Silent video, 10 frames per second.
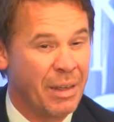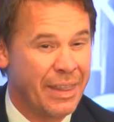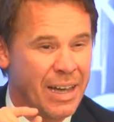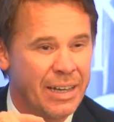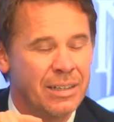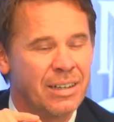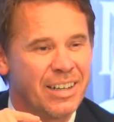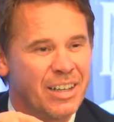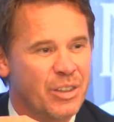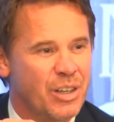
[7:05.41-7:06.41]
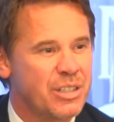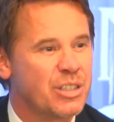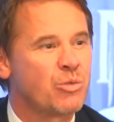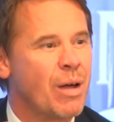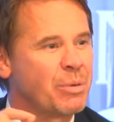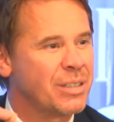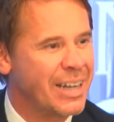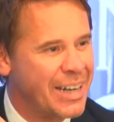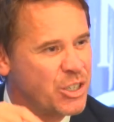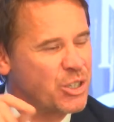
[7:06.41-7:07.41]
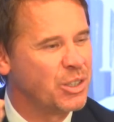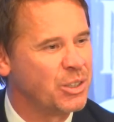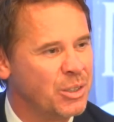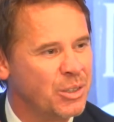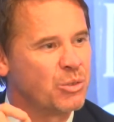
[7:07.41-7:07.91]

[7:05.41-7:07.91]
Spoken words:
And then there's this reputational